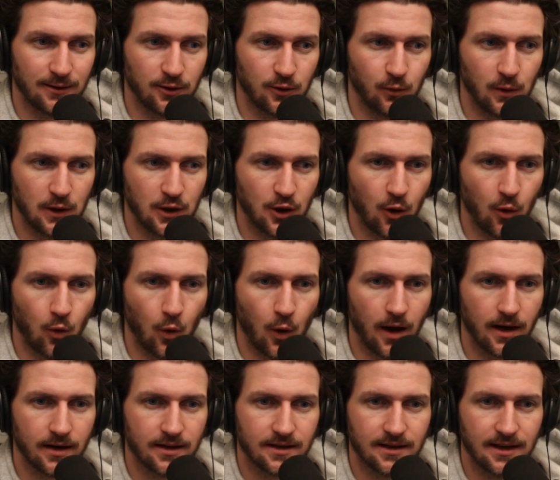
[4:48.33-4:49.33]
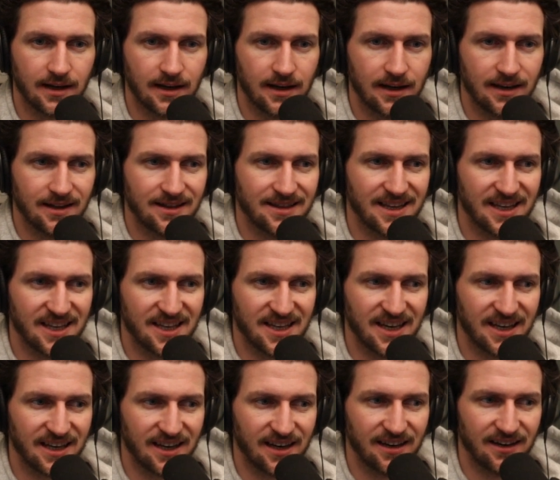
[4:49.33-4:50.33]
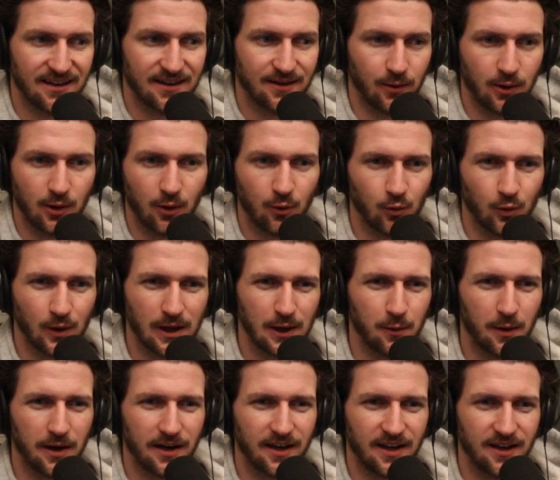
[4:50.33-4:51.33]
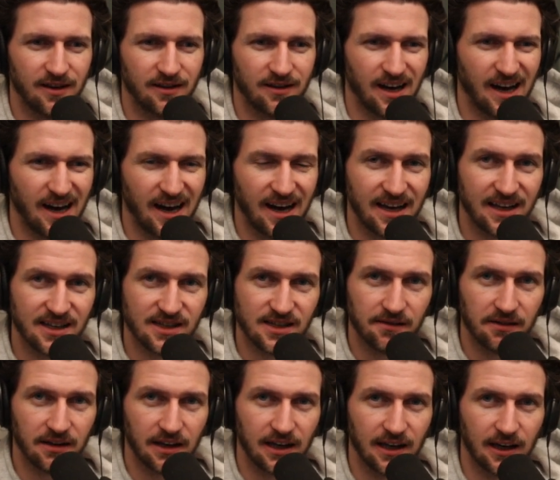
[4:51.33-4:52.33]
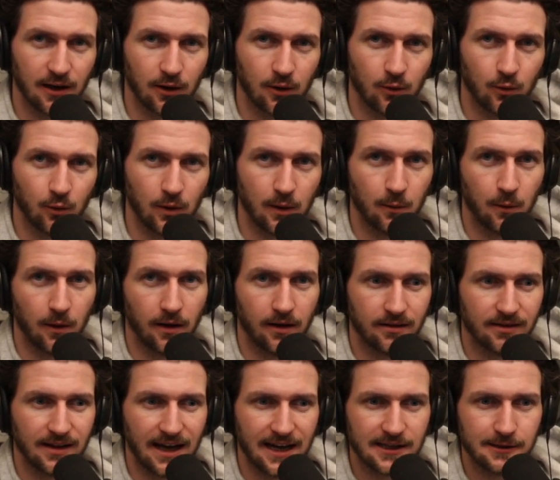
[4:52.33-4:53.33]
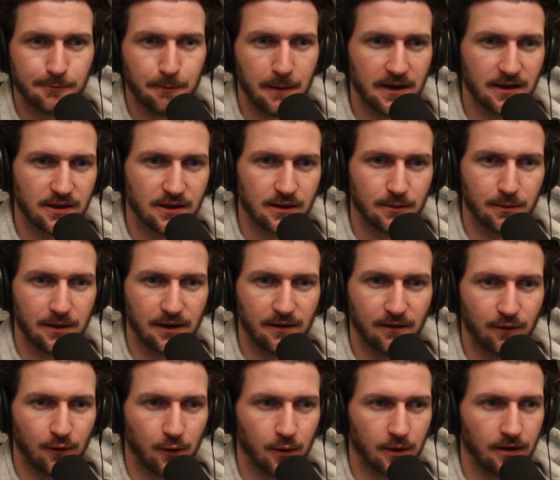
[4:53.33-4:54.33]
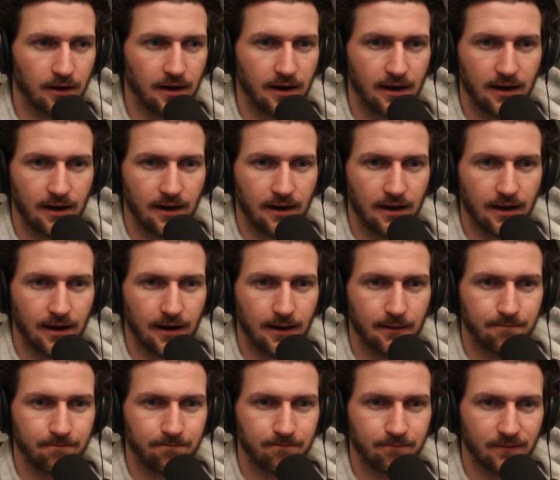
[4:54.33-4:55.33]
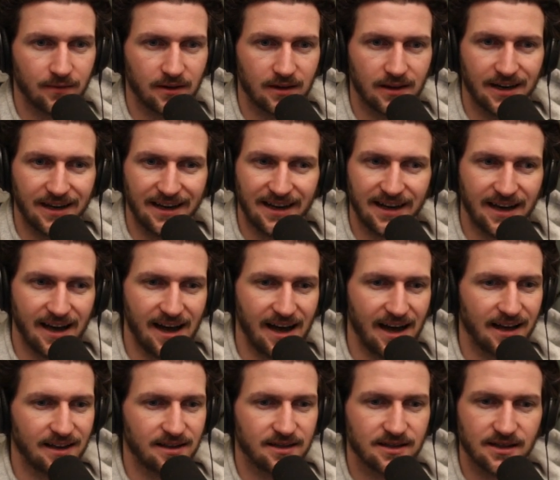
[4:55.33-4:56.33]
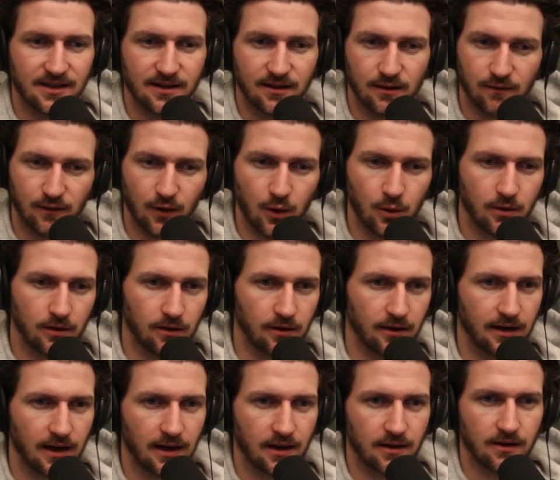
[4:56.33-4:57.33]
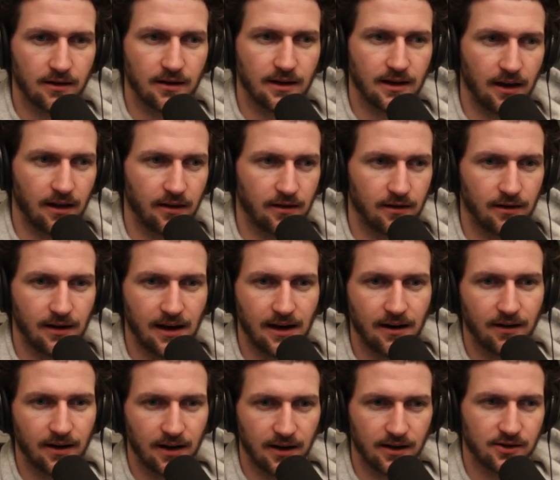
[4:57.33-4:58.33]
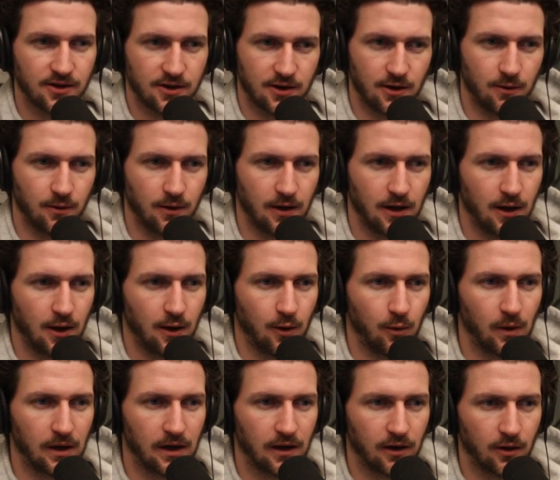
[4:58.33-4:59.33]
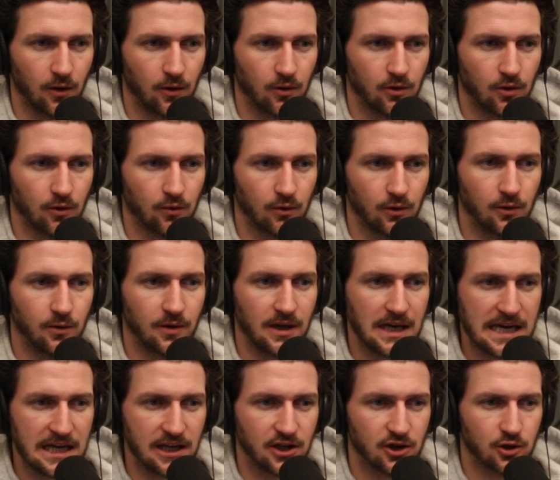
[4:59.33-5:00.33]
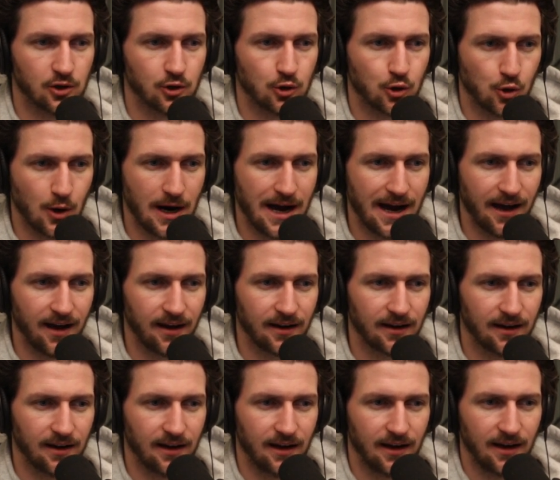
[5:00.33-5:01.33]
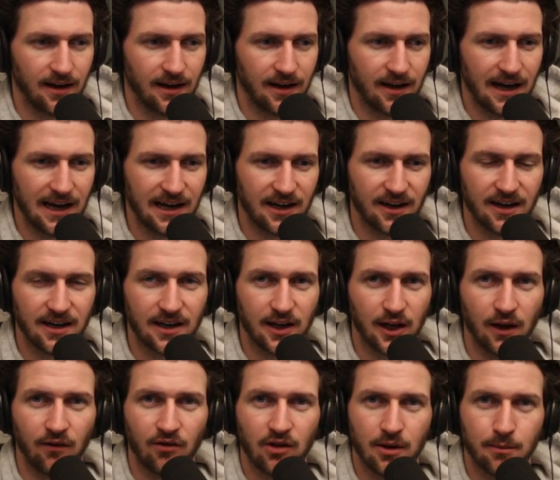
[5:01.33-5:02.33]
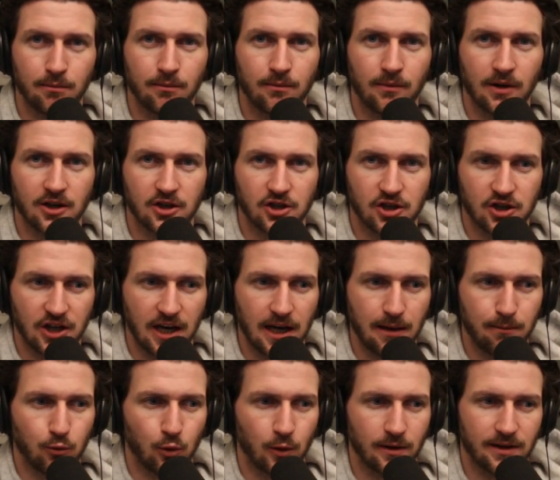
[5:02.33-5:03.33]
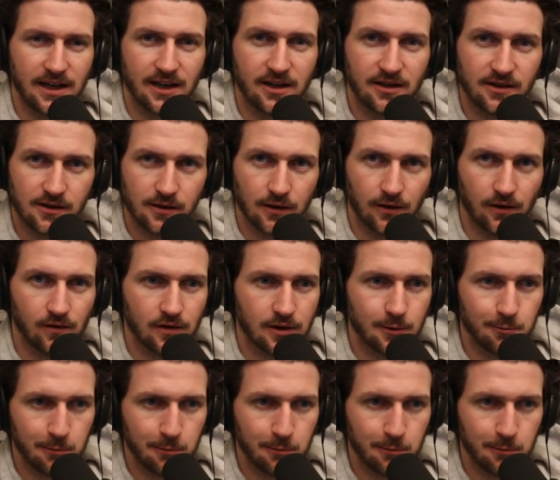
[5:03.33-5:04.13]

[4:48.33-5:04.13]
we don't want the kick. We don't really want to hear the high ends of the kick. We want that space to be for the the hi-hats and the vocal and other areas. So we can go through each track and kind of give them a shape where they deserve to